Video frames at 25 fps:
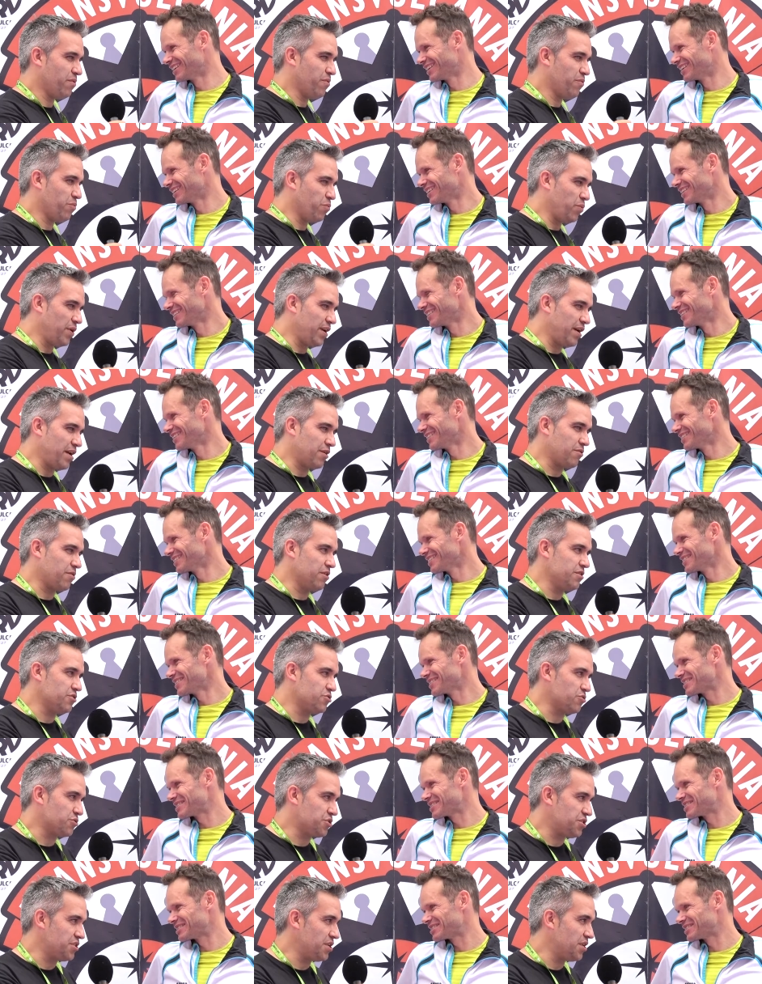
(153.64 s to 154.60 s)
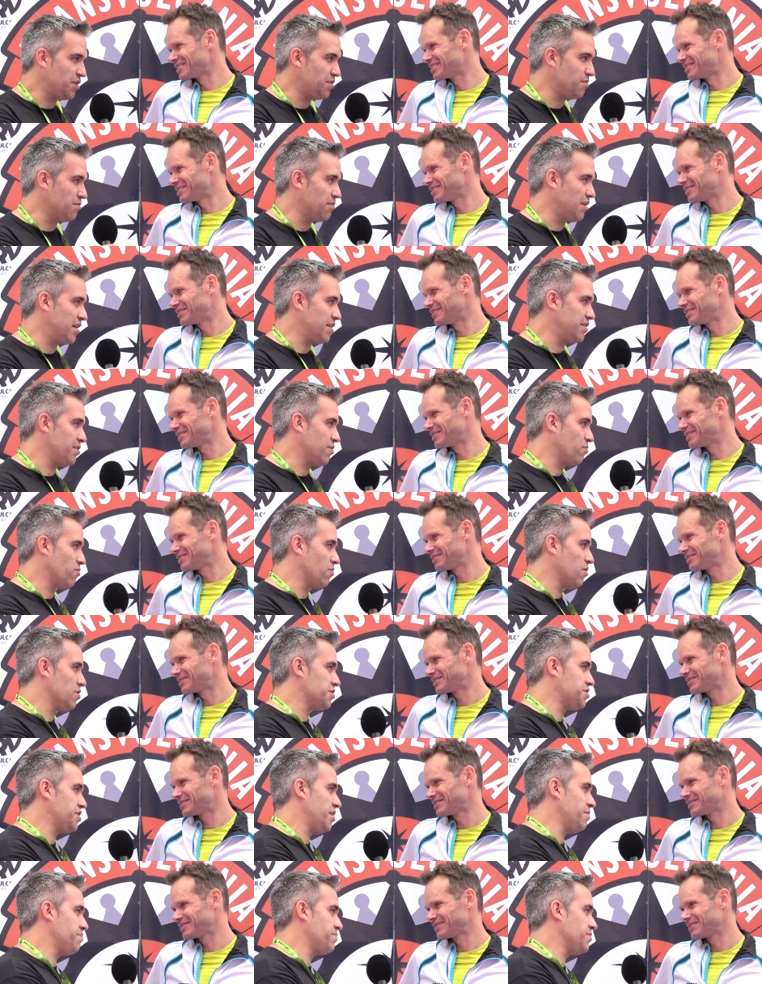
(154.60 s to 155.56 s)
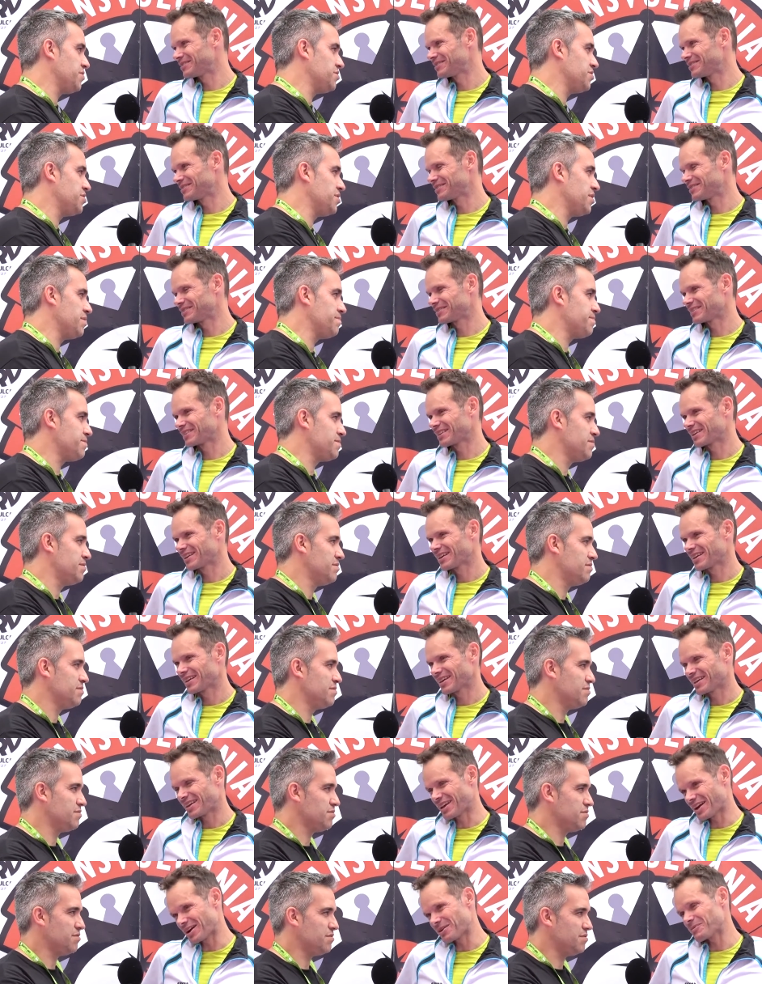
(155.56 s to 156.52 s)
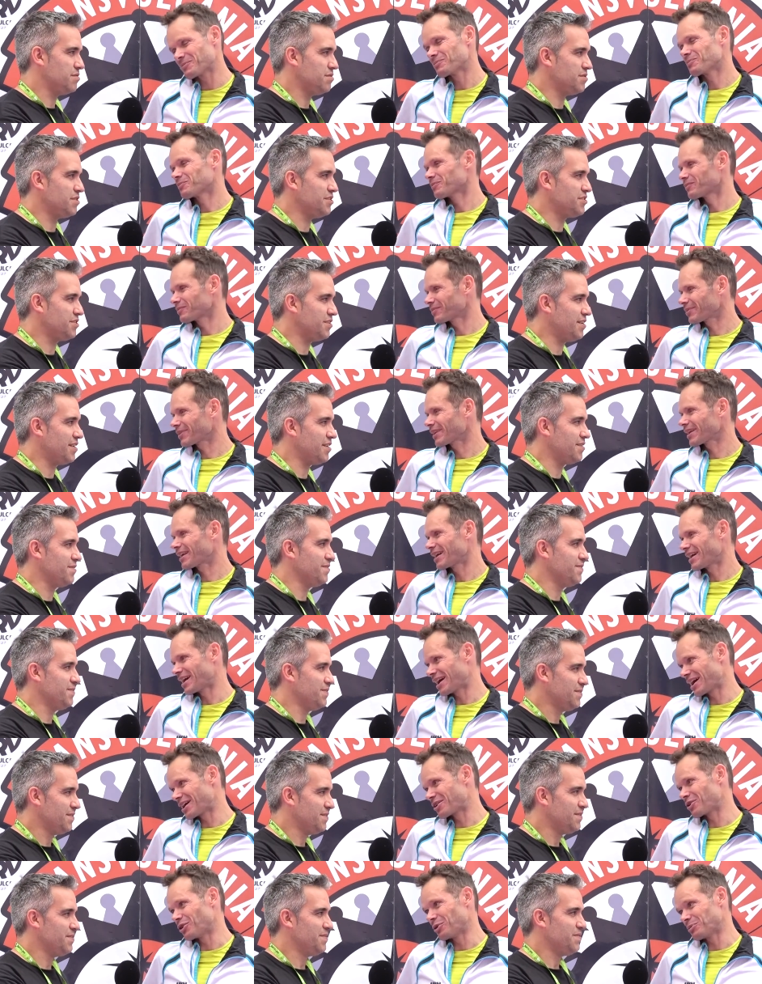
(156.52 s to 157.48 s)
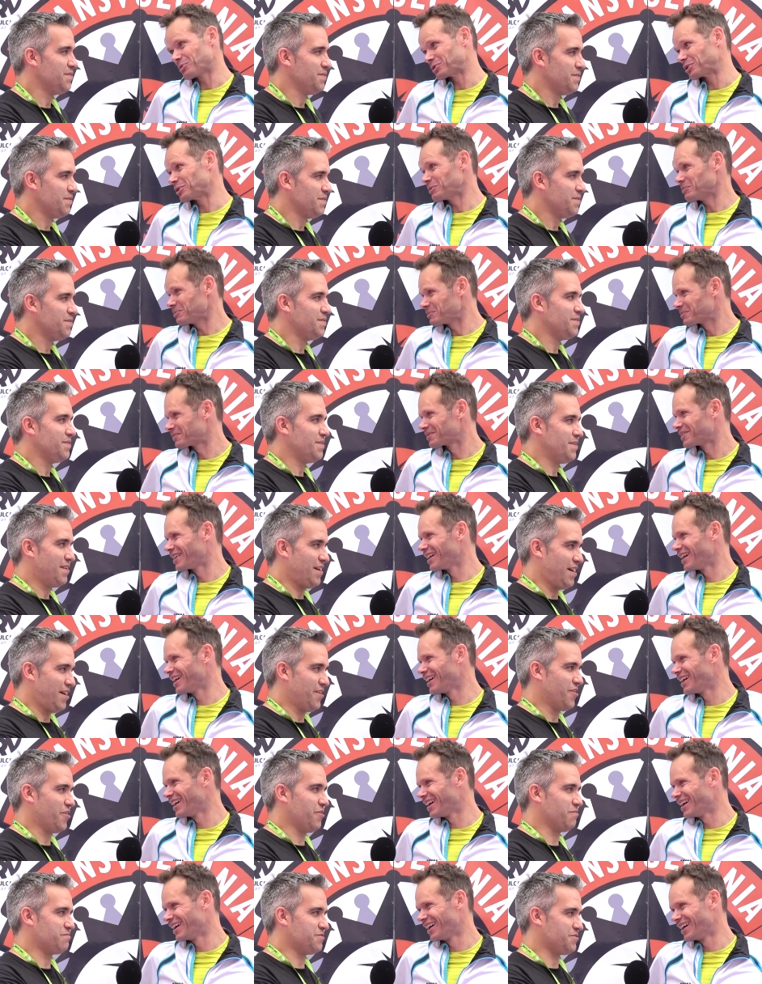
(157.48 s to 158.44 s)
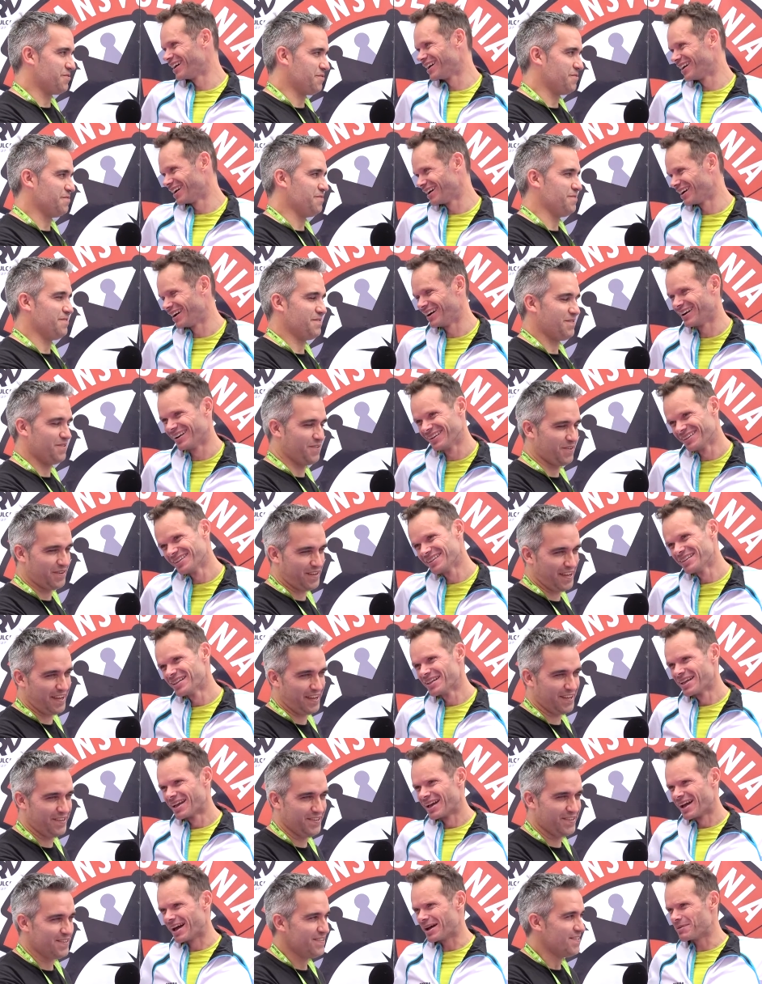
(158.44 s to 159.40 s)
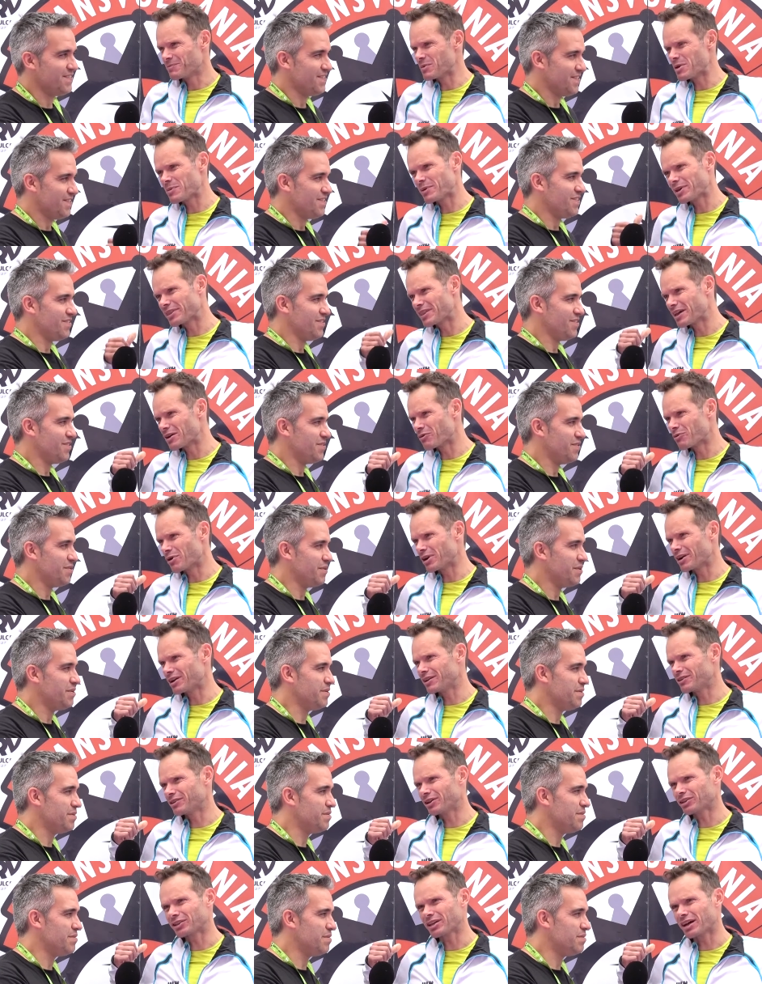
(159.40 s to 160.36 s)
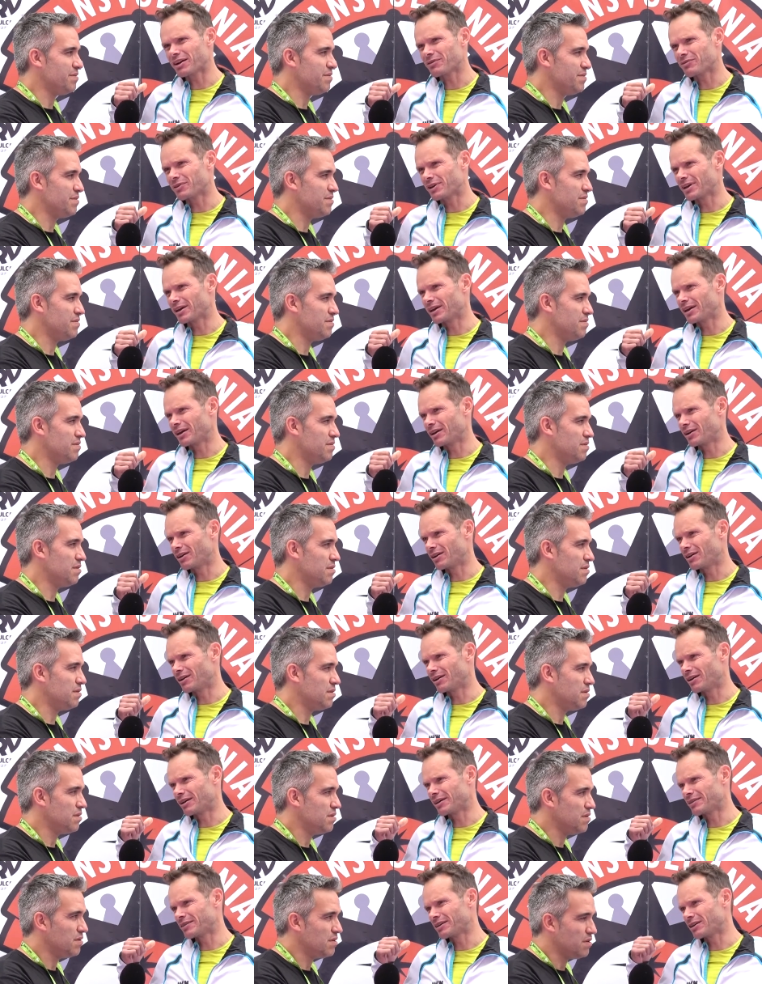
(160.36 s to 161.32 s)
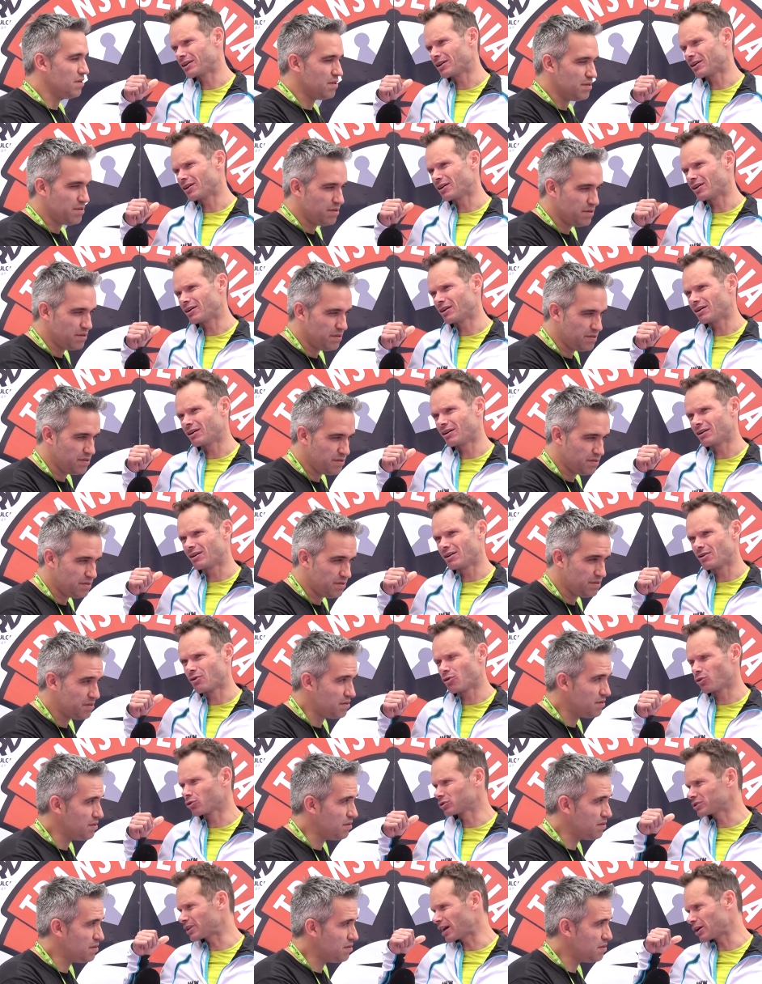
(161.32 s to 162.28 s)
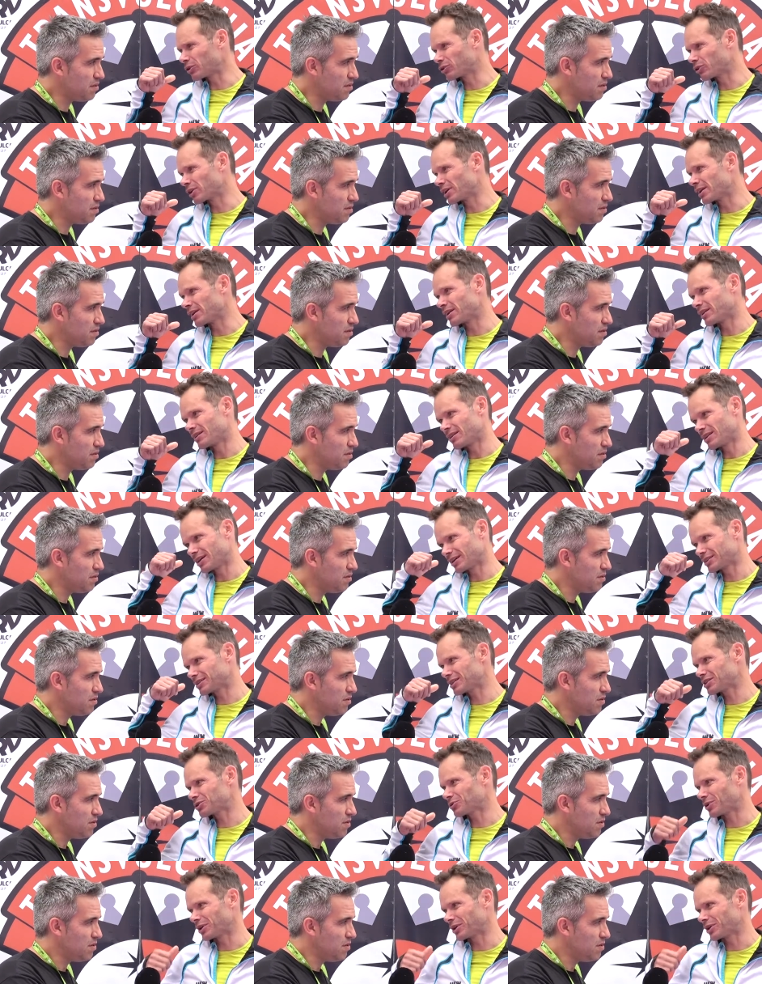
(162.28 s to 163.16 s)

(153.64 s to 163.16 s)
Speaker 1: We are going to see you at the World Championships. Yeah, this year.
Speaker 2: I hope
Speaker 1: so.
Speaker 2: I hope so. Okay. And maybe they will not have any long downhill like this